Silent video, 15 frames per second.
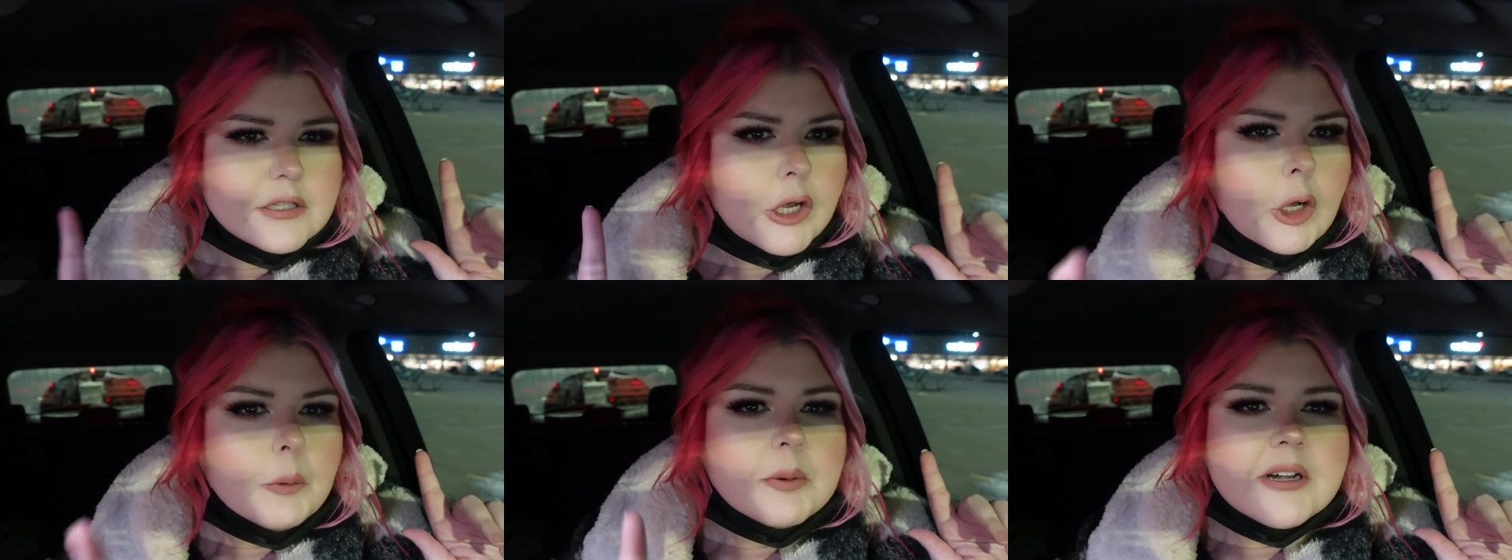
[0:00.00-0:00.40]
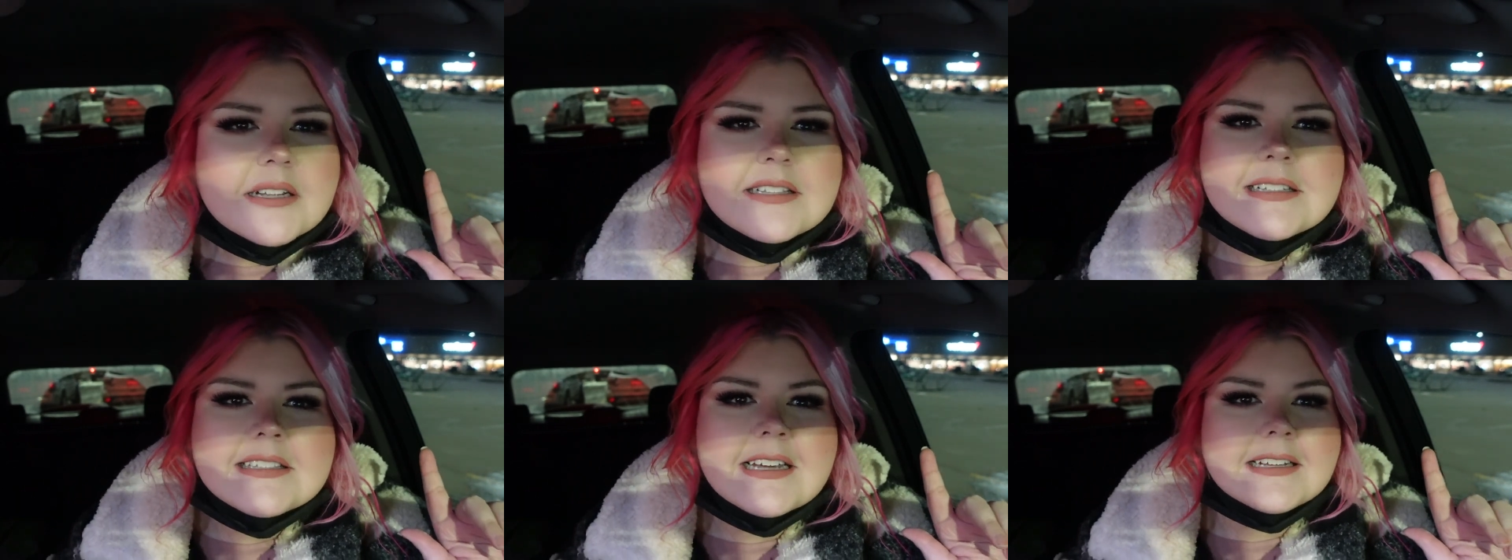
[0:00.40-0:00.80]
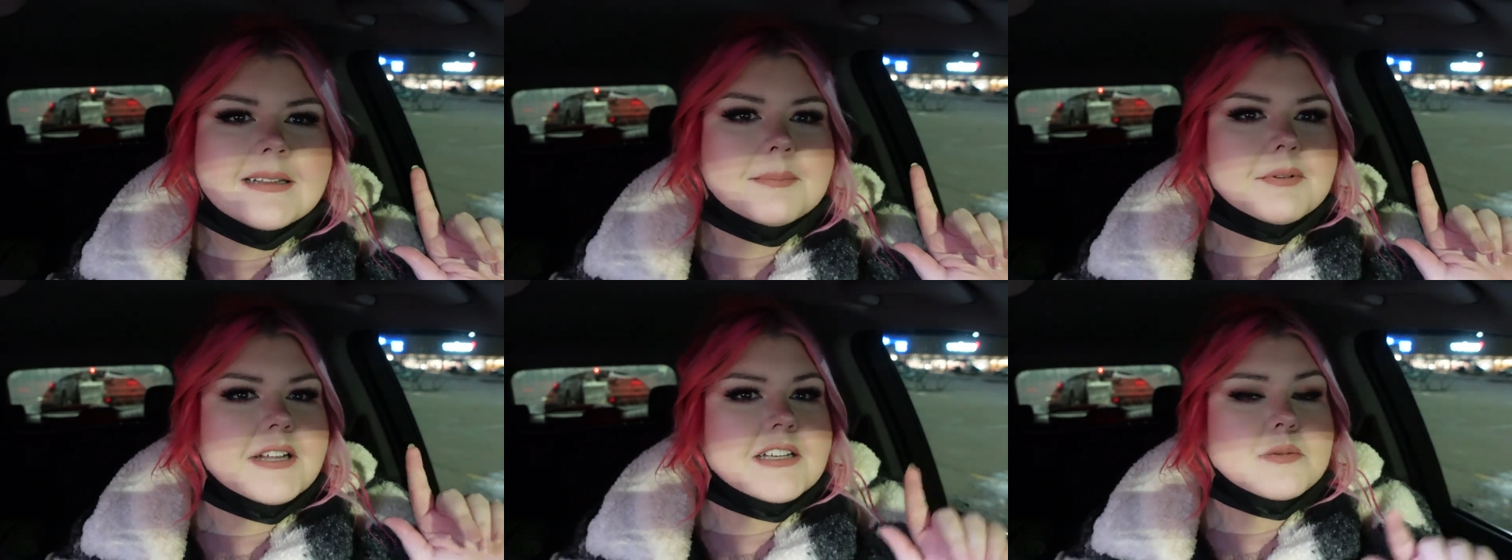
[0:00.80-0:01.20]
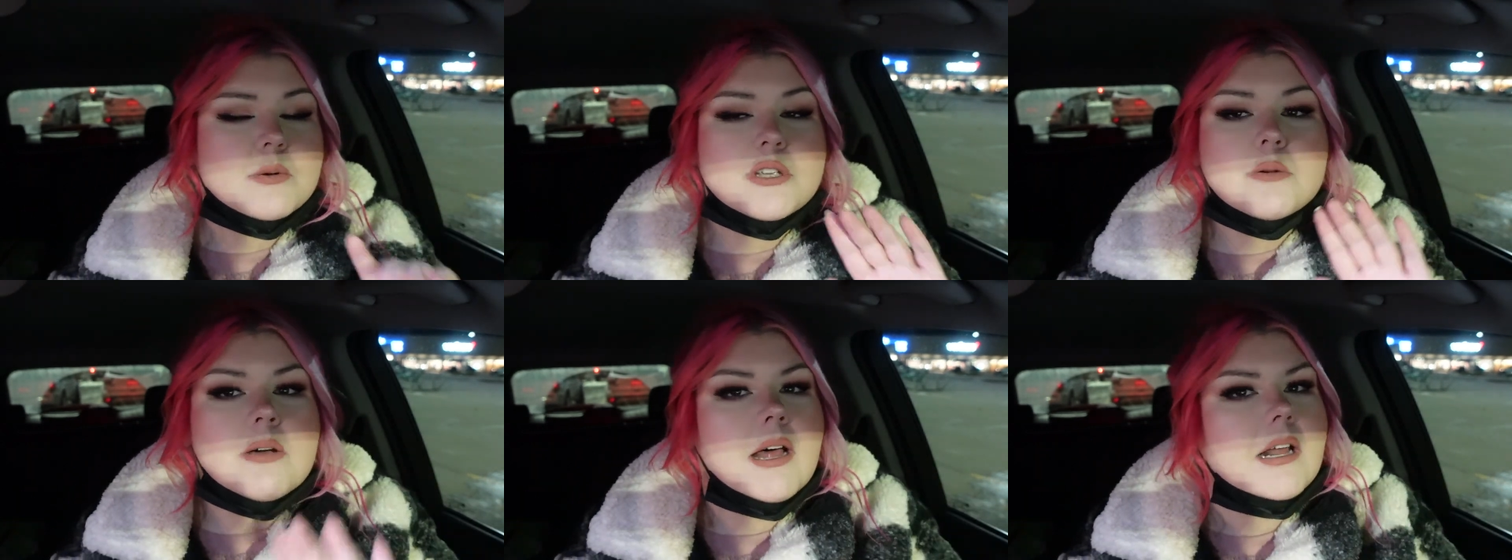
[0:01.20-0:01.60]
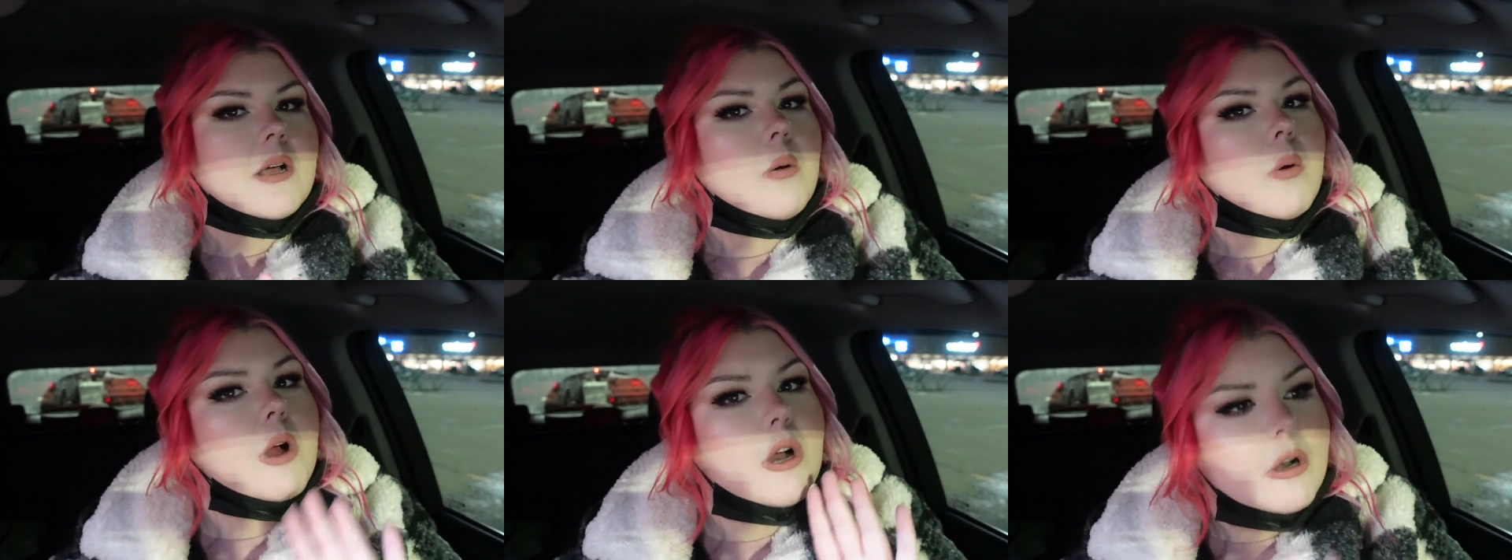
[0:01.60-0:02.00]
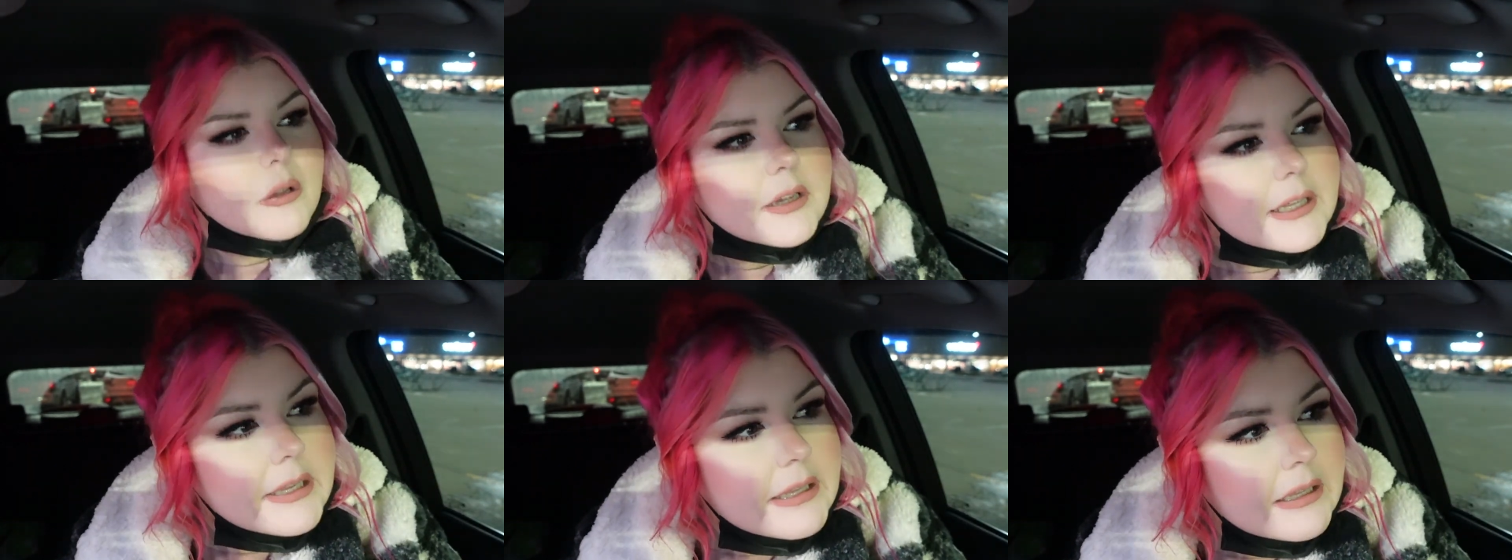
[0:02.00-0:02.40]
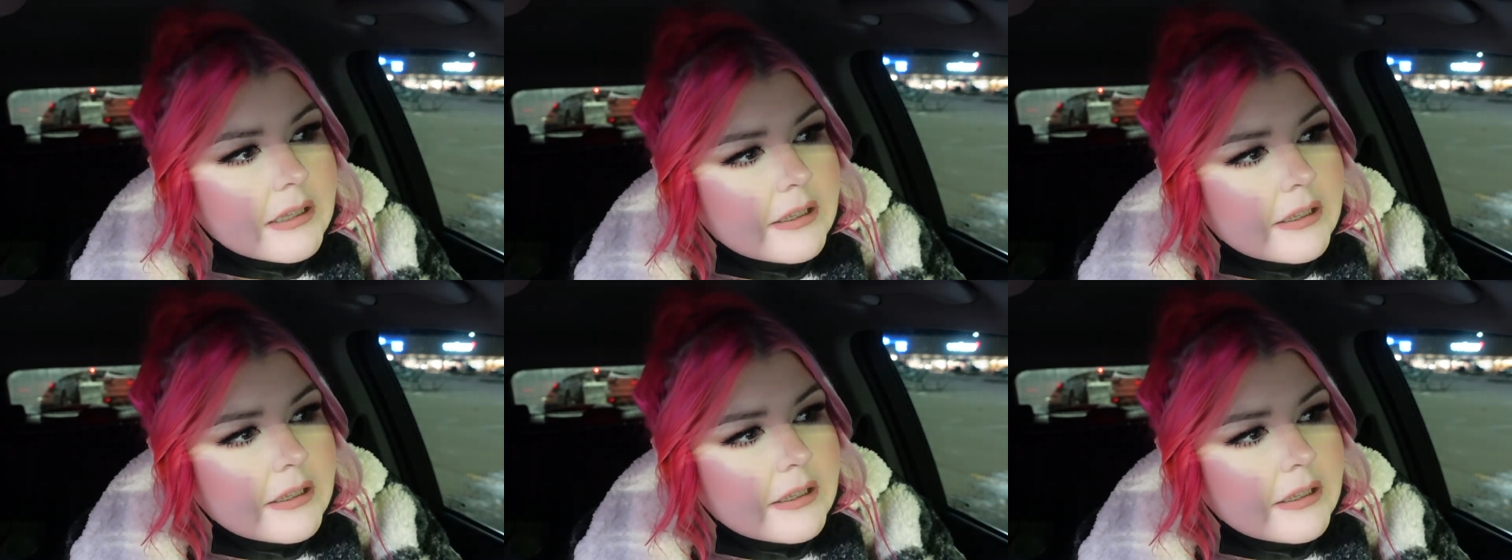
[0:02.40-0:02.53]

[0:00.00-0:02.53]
Home Goods is like the place where you gotta go early,